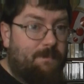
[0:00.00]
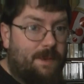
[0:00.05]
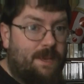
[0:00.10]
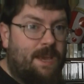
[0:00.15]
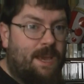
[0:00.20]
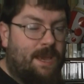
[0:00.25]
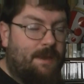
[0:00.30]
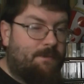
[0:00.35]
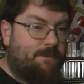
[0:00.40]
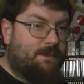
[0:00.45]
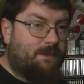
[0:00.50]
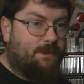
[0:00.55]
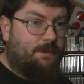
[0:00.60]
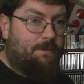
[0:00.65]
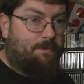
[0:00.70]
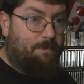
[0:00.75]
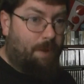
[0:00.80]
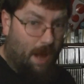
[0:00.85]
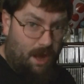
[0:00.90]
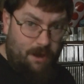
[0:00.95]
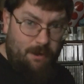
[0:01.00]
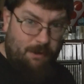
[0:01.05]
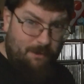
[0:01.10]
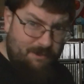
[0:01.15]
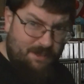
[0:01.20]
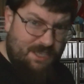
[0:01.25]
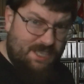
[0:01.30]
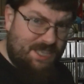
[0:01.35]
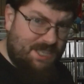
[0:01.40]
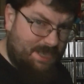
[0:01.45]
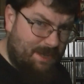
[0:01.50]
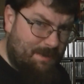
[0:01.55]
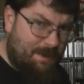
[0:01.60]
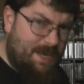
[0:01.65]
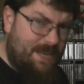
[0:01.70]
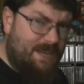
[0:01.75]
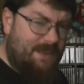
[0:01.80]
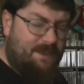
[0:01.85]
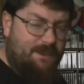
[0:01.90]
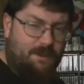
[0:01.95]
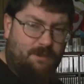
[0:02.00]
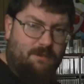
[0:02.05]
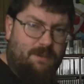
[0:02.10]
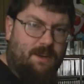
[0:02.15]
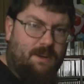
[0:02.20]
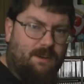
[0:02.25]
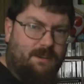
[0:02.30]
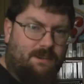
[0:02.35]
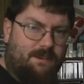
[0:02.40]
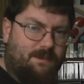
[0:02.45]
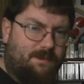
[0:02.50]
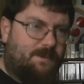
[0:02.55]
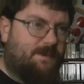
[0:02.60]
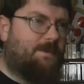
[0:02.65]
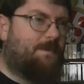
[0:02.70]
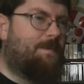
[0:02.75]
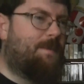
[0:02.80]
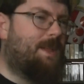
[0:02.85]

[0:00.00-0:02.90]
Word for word: games were supposed to be $2.